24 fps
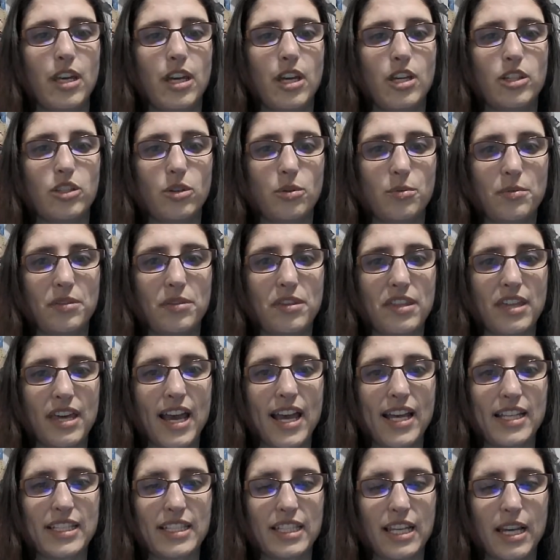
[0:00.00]
So
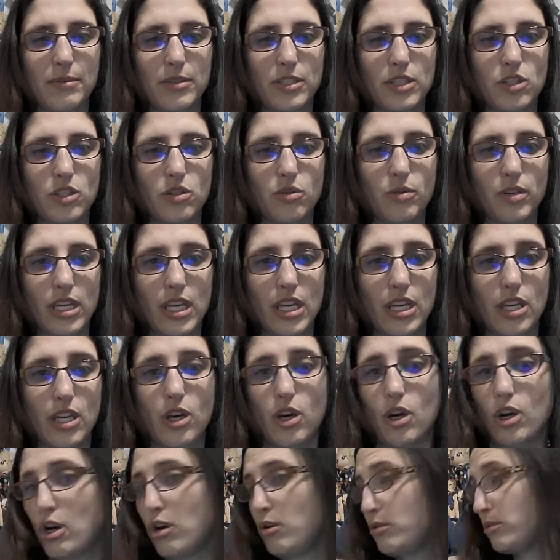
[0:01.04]
that's how he's doing it.
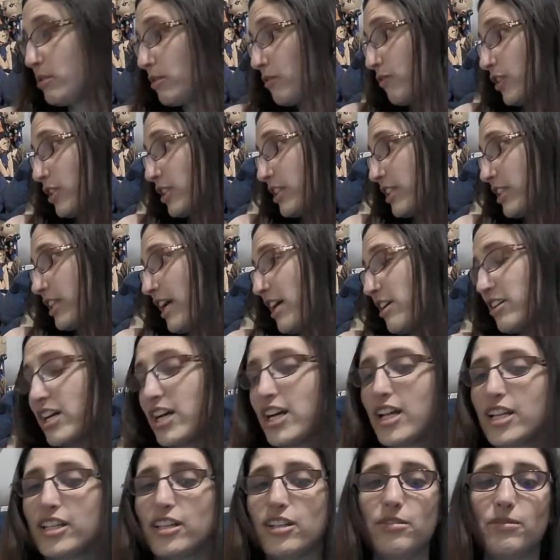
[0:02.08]
Oh, you figured it out,
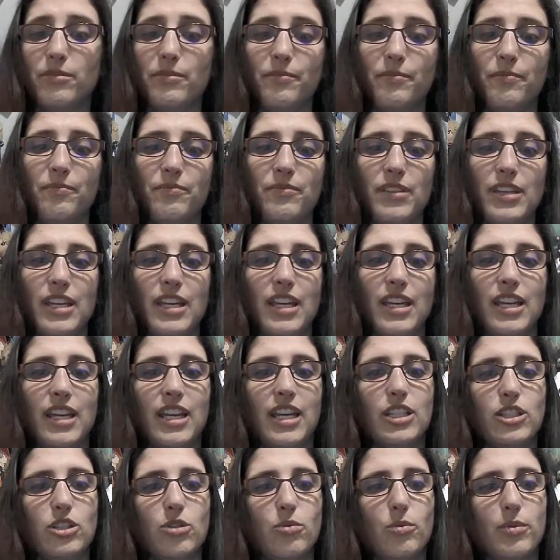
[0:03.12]
Kano?
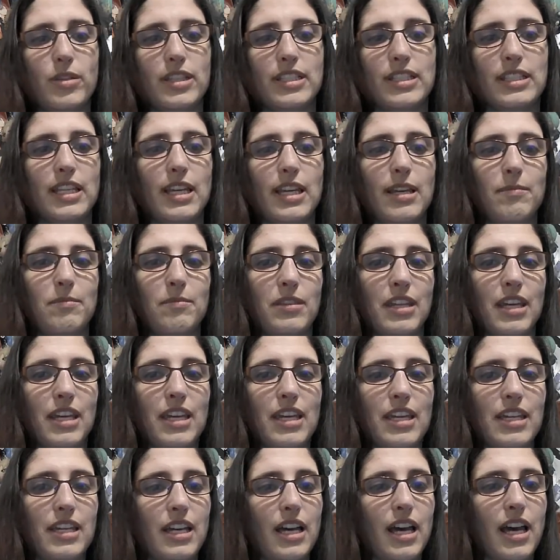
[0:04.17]
He's doing the same
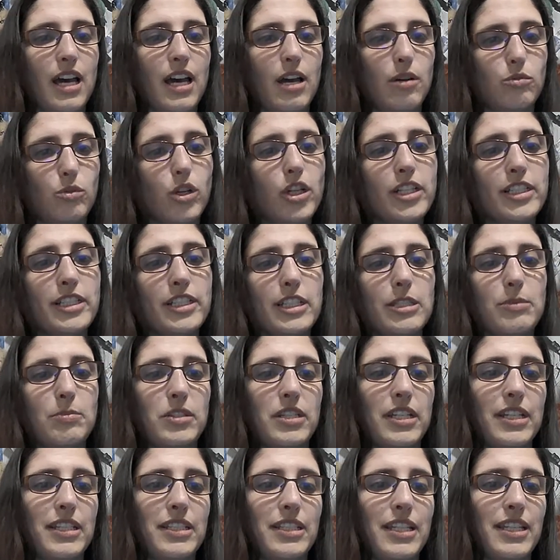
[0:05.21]
thing. Uh, Ron is
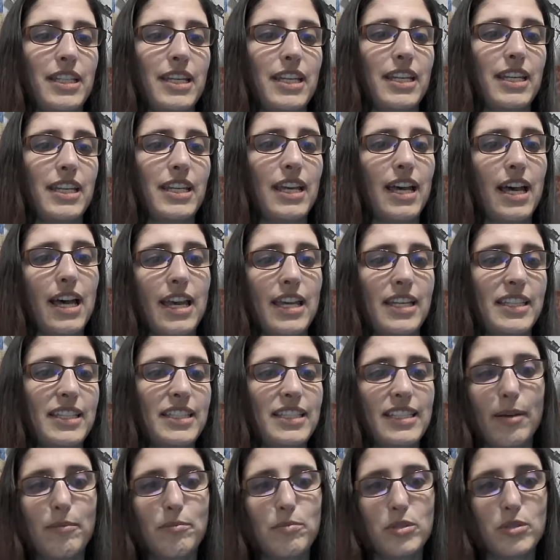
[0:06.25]
predicting the uh,
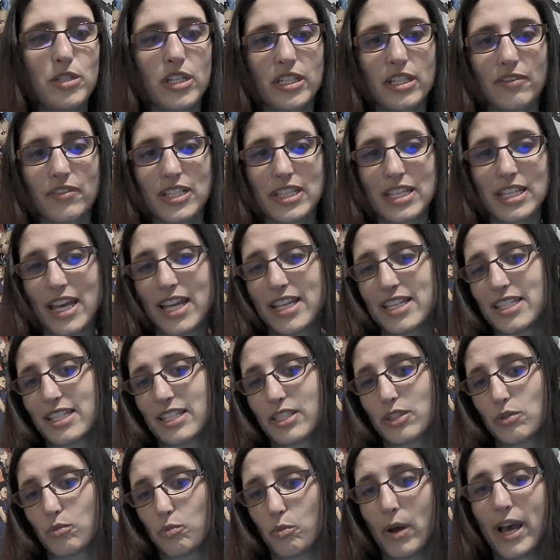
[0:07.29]
inception of intent
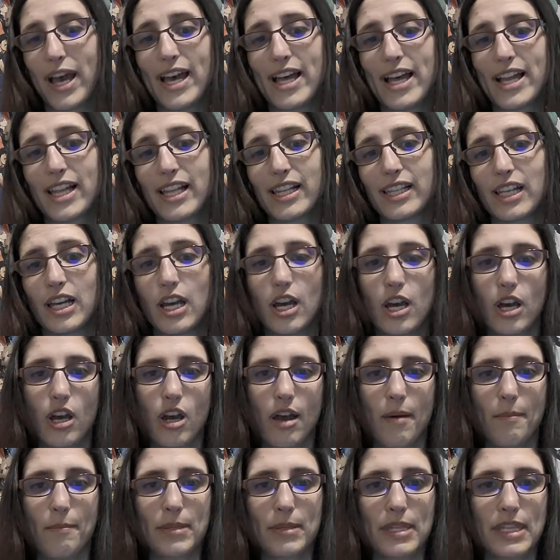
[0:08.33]
as well.
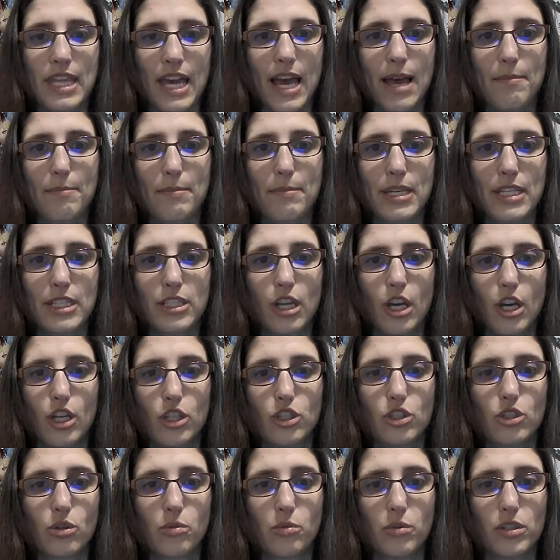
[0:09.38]
But that means,
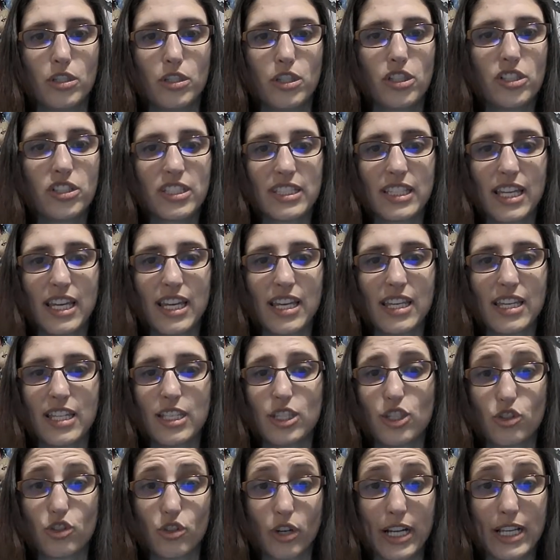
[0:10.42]
so you're saying
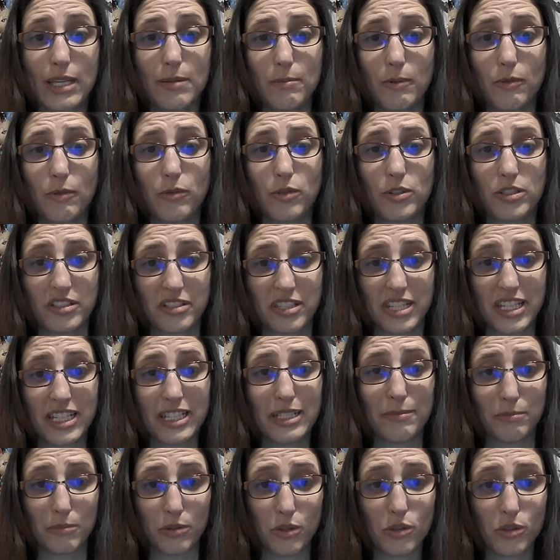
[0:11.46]
he's striking before
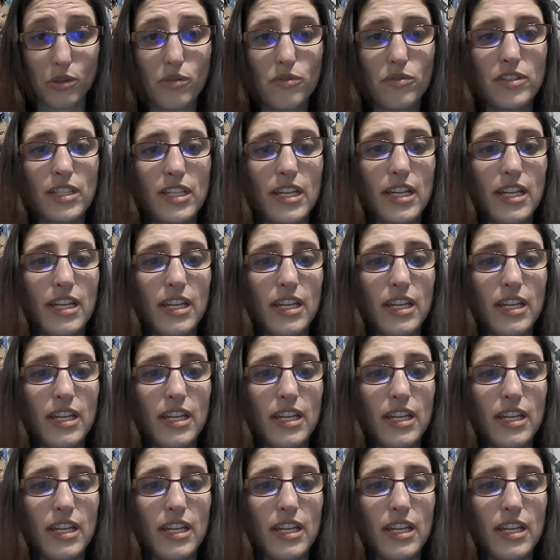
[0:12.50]
Tokita moves?